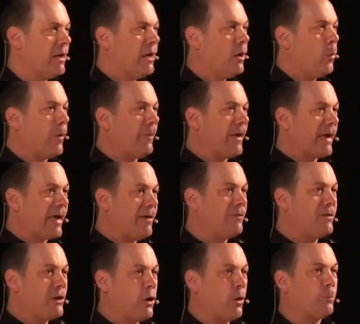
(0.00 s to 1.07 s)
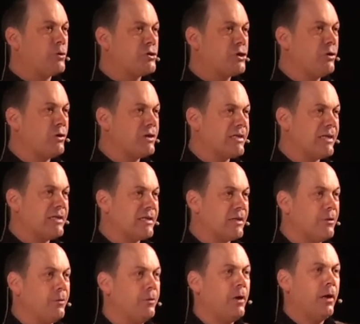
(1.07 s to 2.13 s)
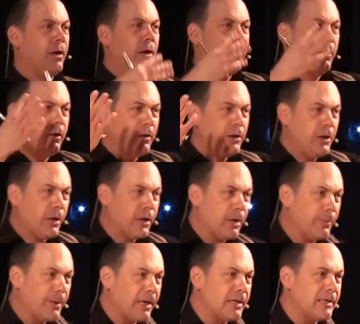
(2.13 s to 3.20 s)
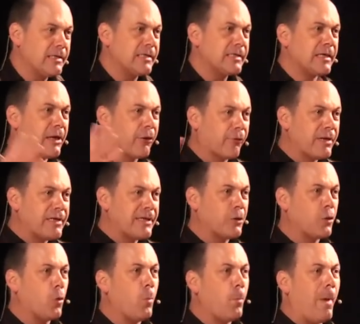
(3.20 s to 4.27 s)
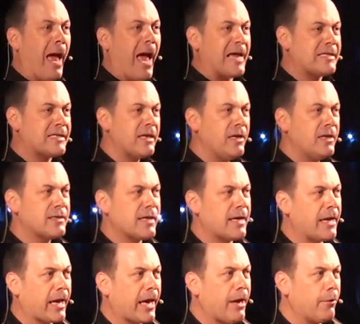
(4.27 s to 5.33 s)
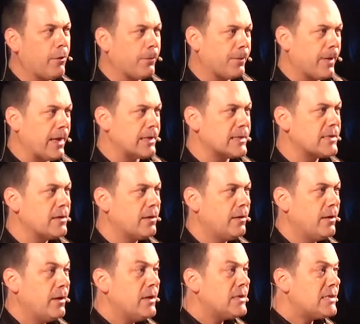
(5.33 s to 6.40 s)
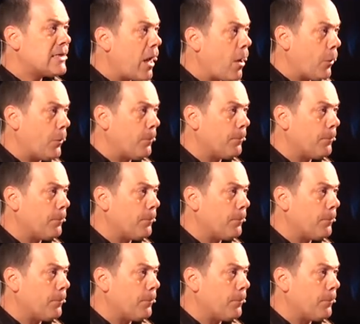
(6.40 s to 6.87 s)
When they're given the opportunity to, you're going to begin to see critical mass take care of things. So,